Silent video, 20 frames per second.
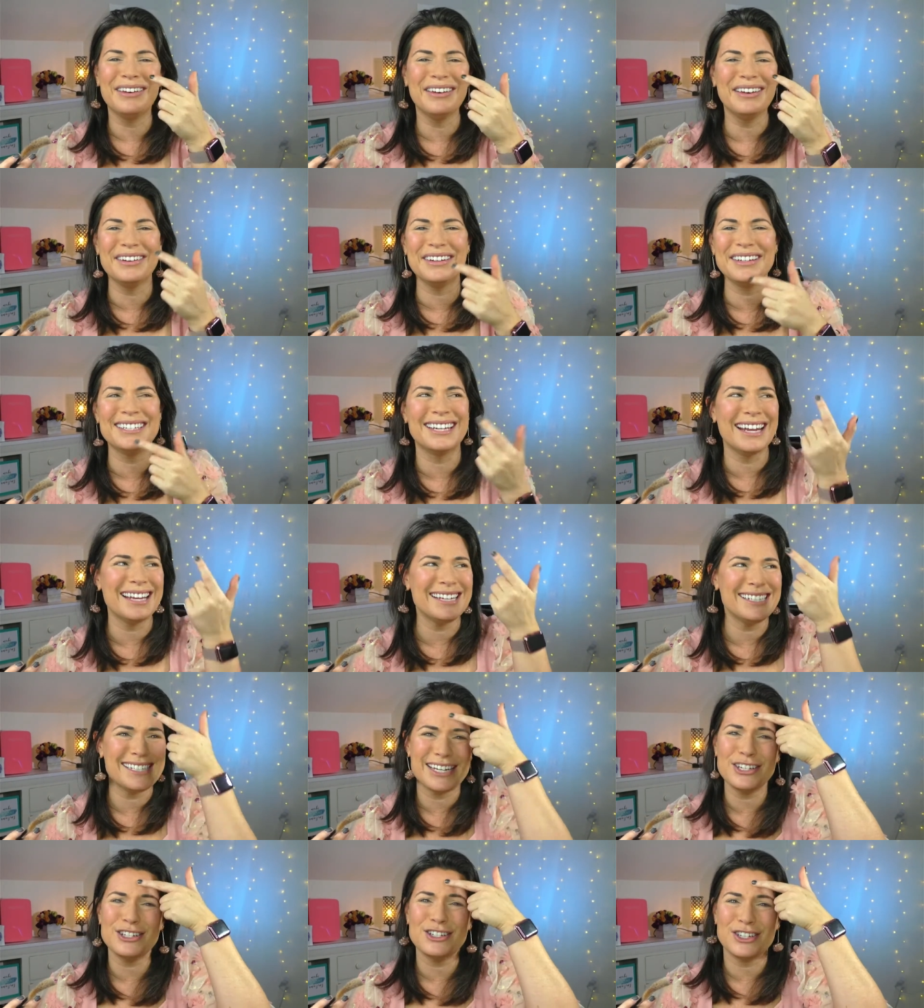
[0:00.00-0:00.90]
Did I
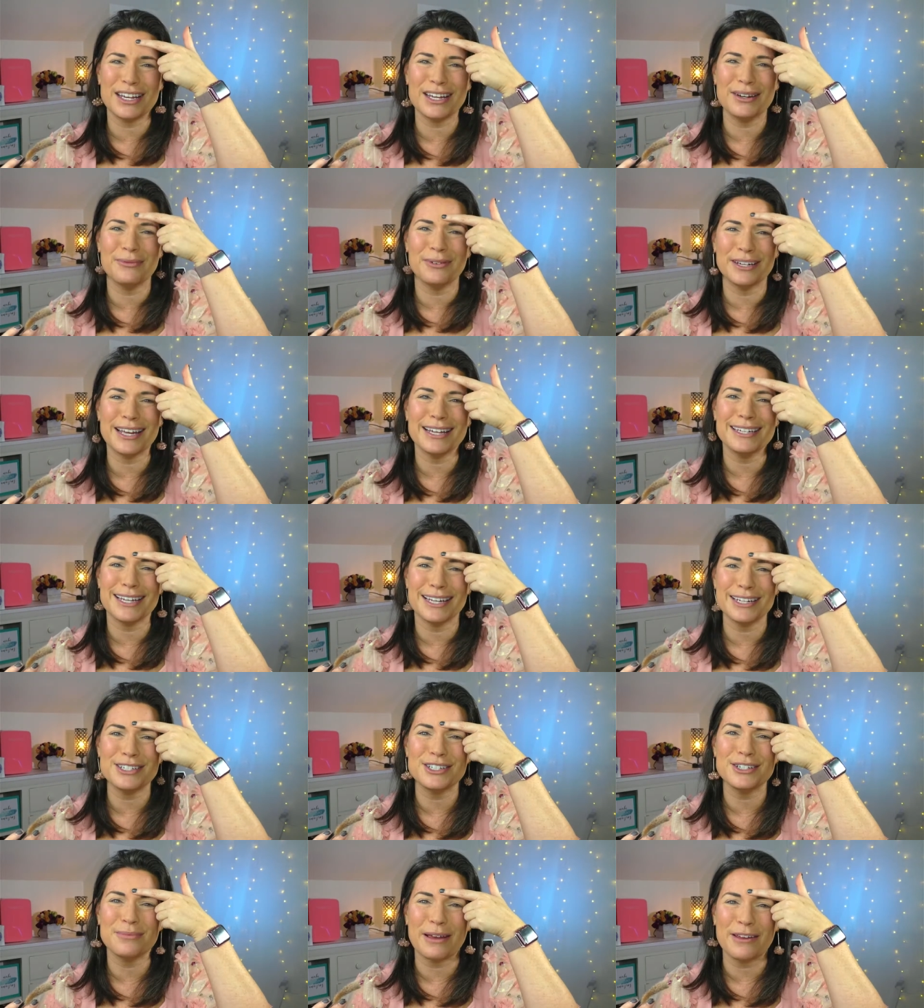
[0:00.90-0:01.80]
say chin when I
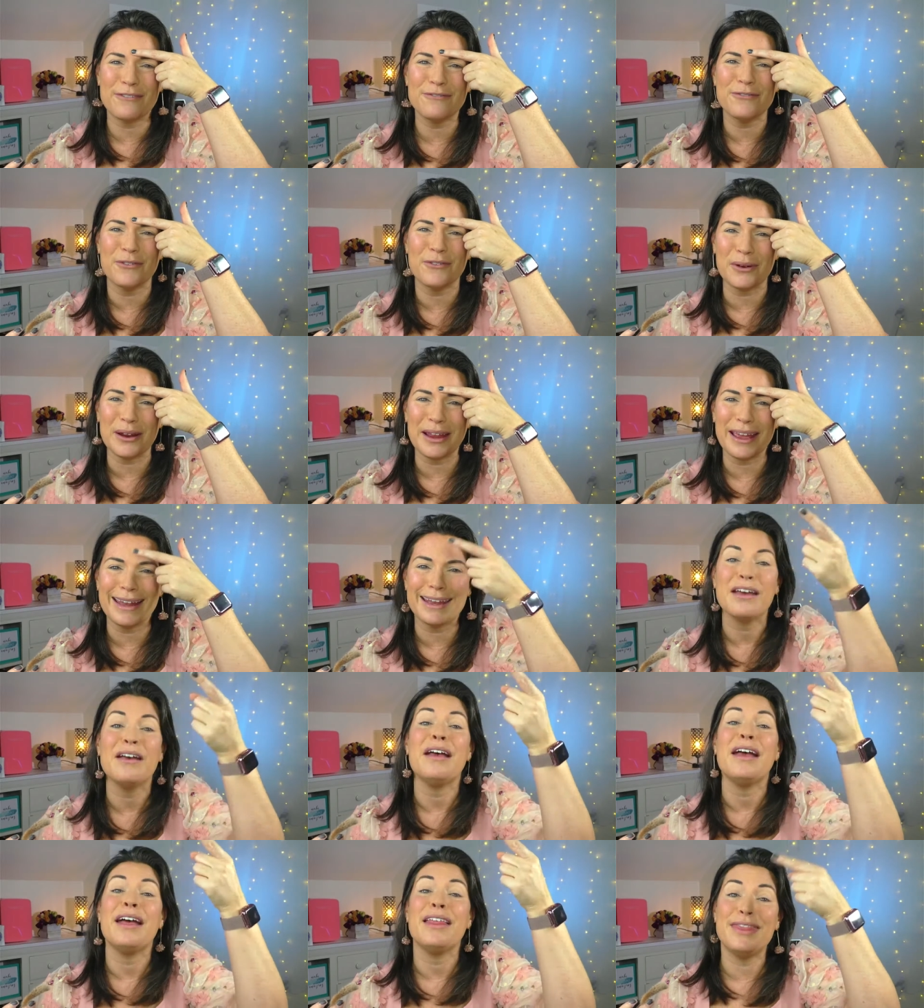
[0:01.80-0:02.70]
touched my forehead?
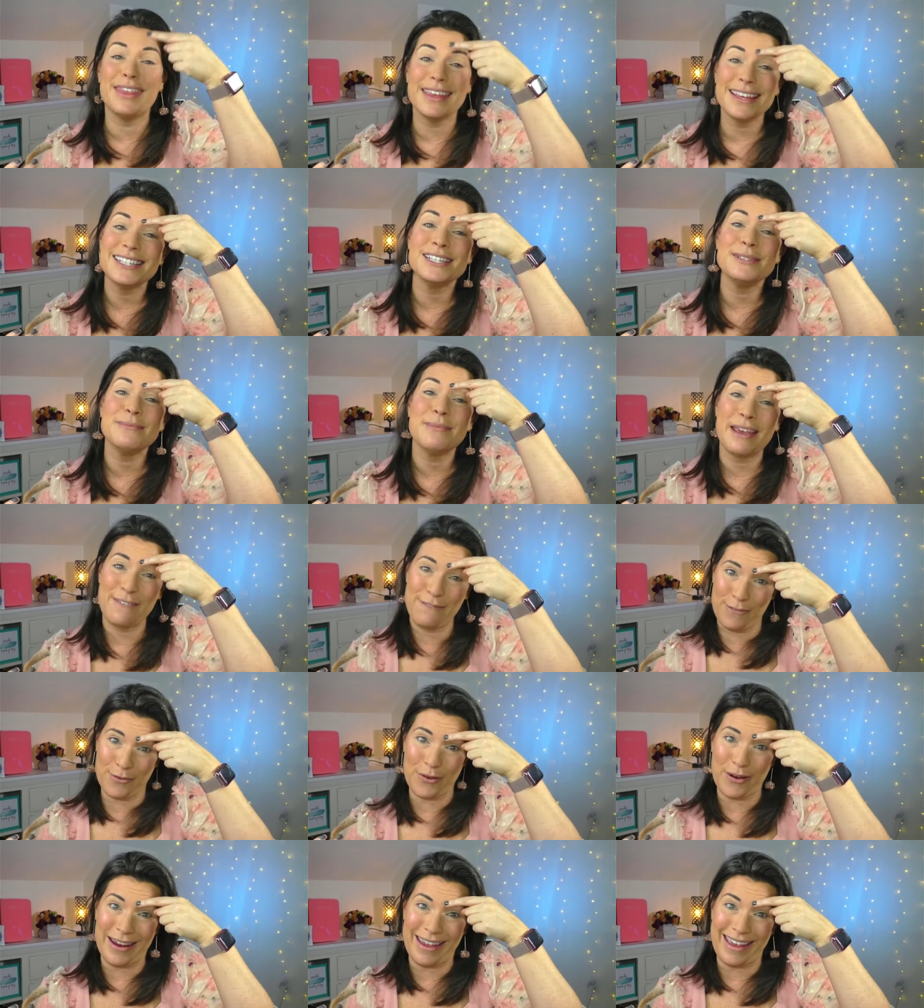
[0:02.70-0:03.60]
This is my
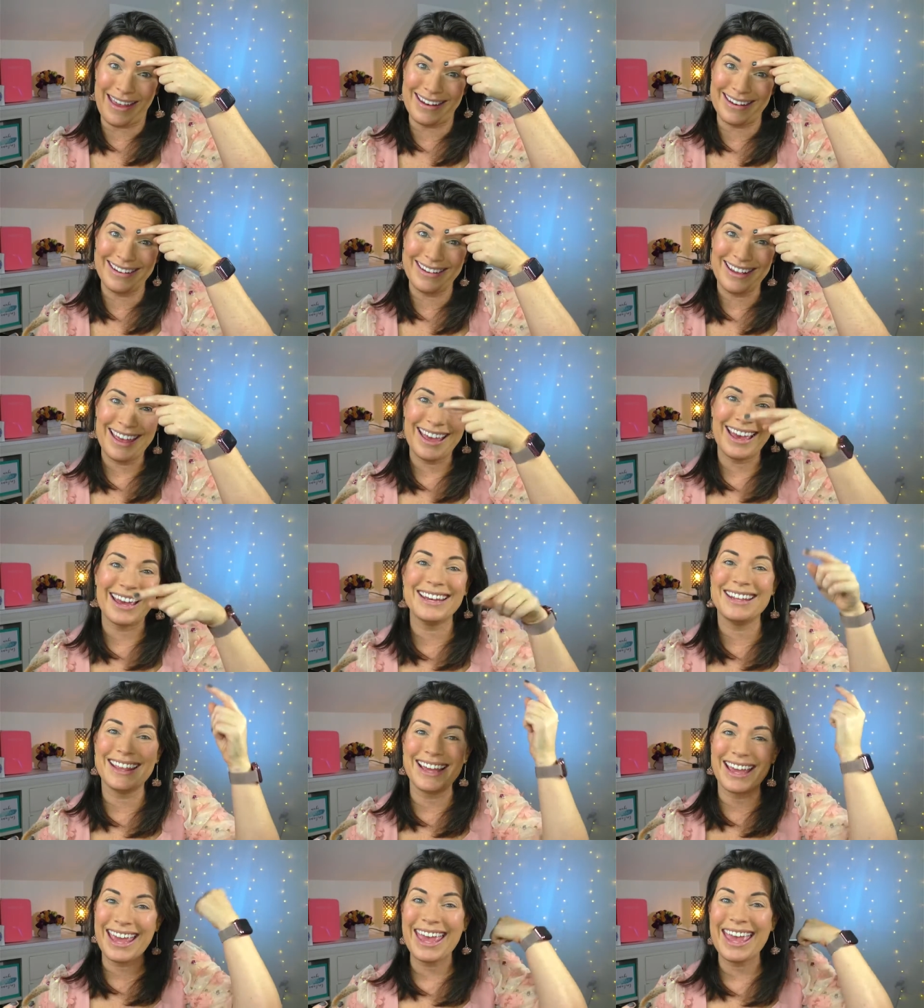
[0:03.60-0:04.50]
forehead. I
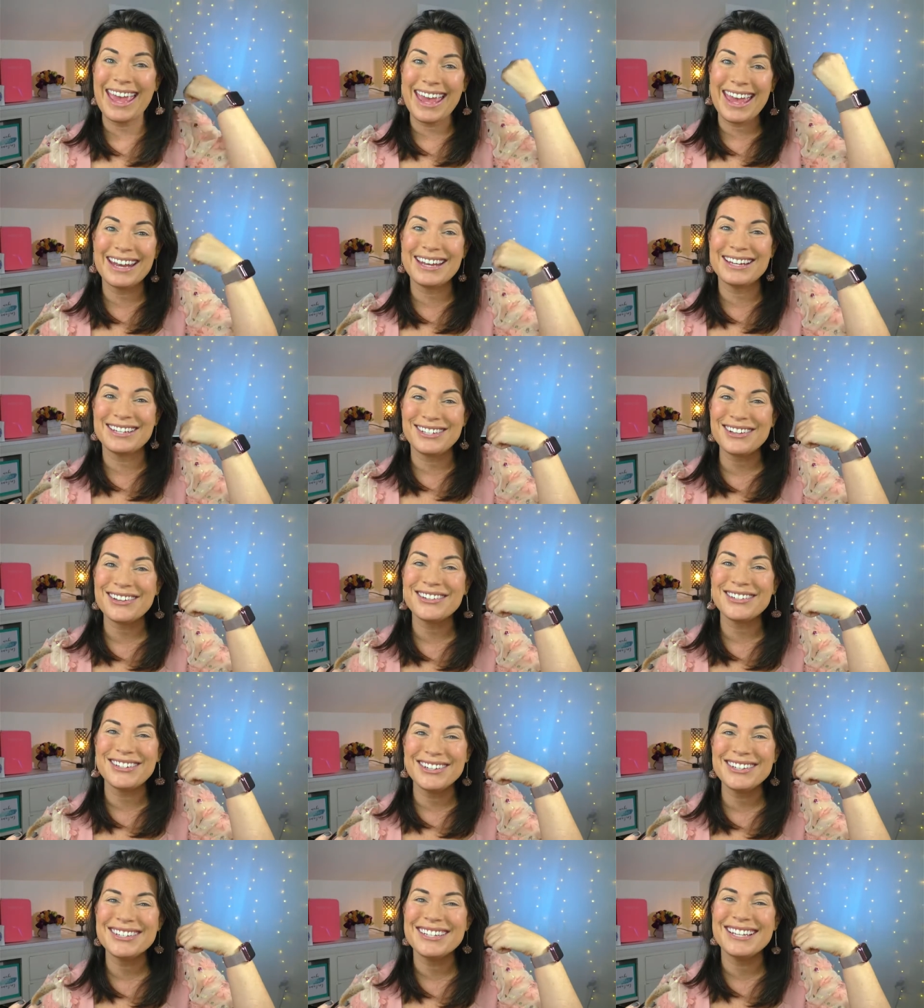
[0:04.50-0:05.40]
need that head and
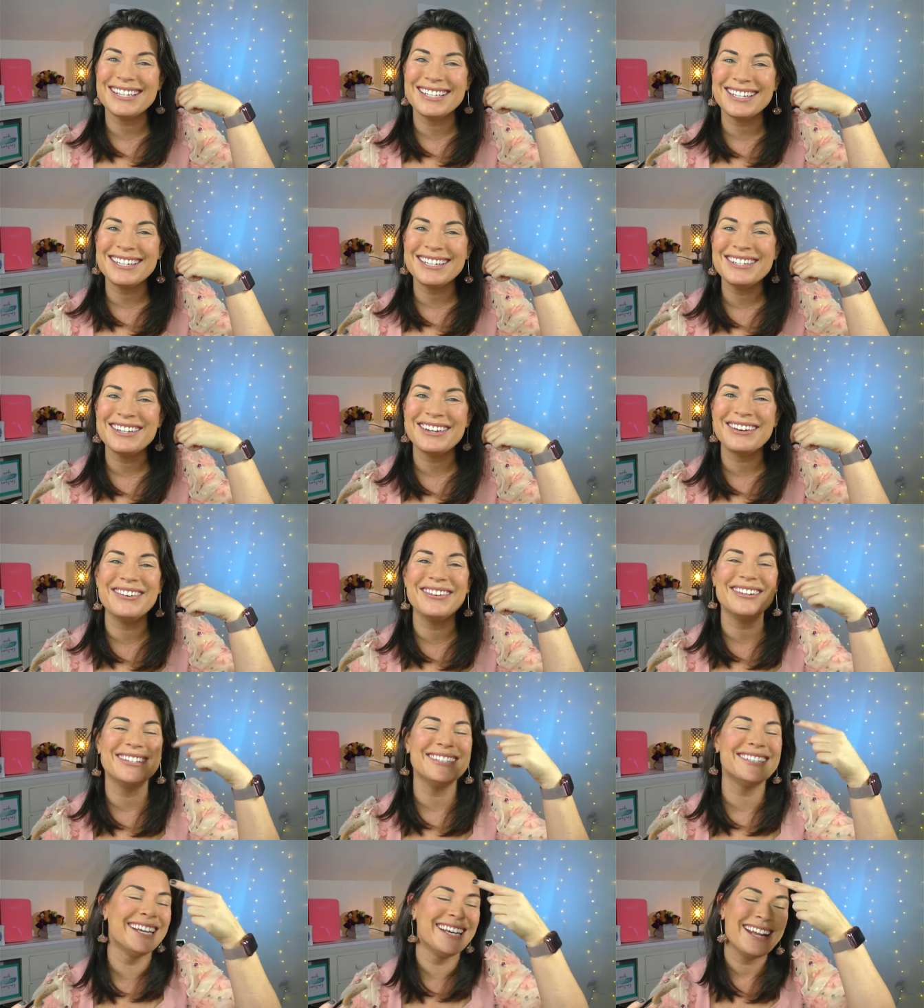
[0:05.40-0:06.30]
shoulders, knees and
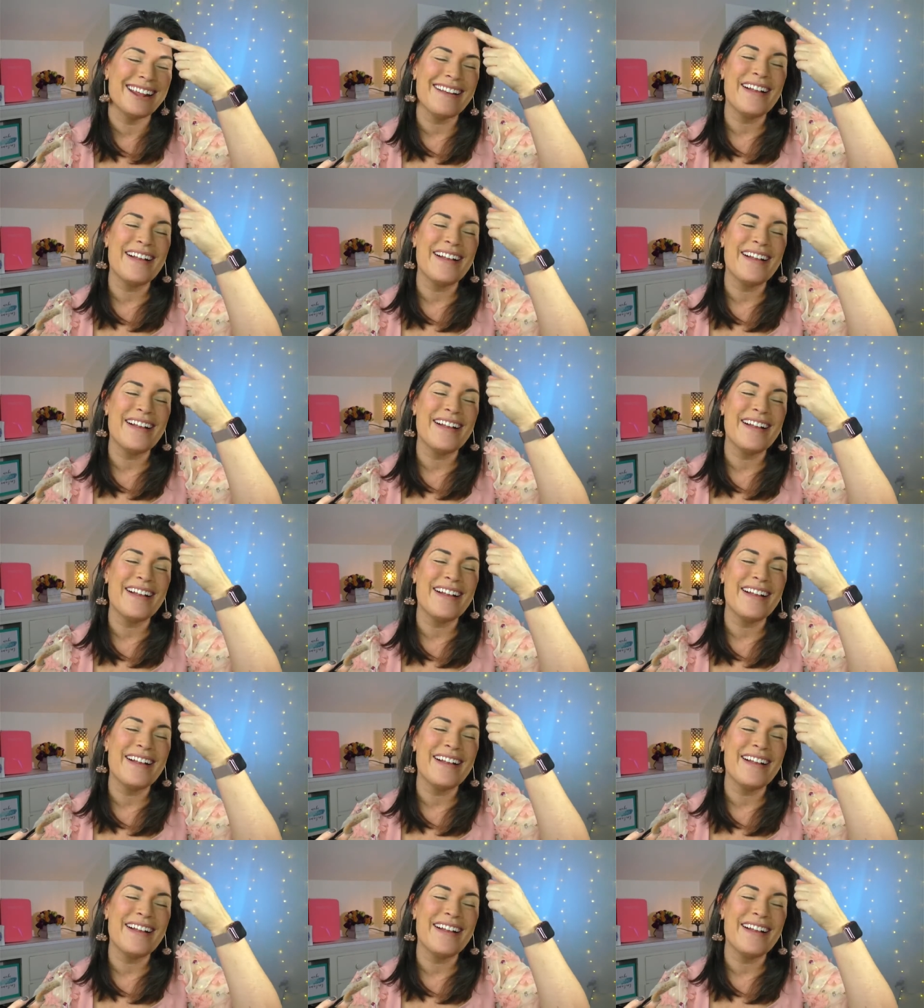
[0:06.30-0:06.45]
toes.